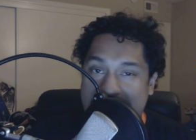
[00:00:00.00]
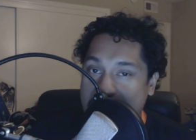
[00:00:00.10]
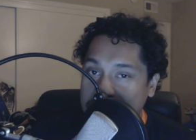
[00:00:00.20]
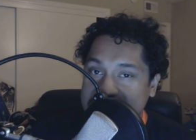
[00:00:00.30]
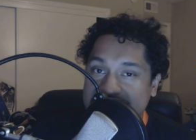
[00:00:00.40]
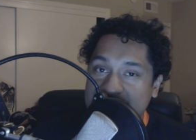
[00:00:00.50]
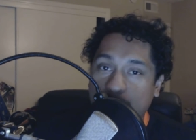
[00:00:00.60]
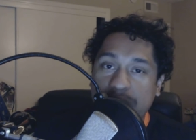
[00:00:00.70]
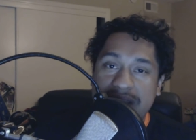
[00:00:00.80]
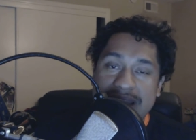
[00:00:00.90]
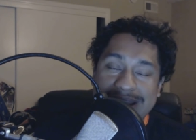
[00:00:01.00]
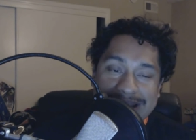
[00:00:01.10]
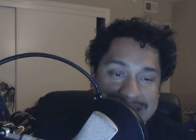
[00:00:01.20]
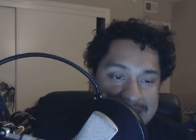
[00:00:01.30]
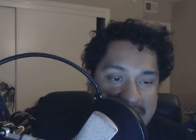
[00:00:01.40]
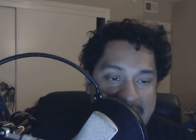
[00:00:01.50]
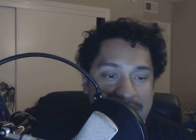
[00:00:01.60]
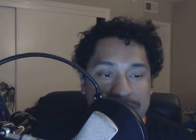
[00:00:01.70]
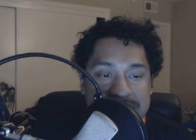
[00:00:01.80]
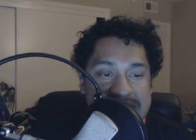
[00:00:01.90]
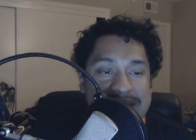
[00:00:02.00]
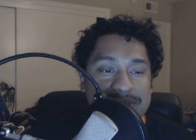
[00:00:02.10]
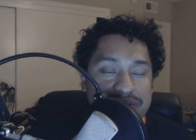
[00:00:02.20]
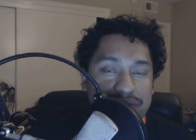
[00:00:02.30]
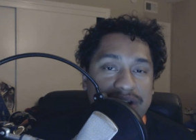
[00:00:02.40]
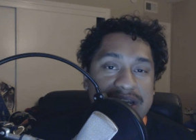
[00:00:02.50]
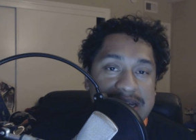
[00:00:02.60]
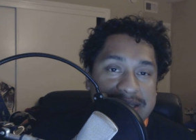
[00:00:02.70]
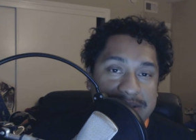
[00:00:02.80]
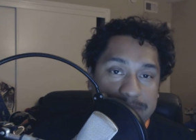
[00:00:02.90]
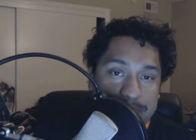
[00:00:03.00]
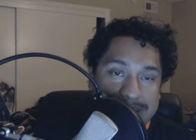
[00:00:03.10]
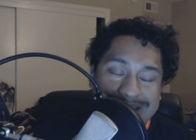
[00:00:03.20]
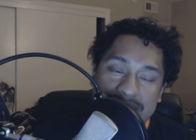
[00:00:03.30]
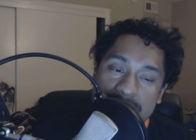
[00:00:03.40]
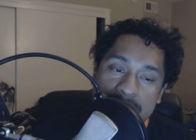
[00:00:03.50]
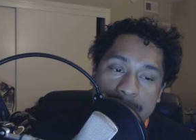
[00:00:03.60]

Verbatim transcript: I don't see this working against higher teams that you're going to need to beat,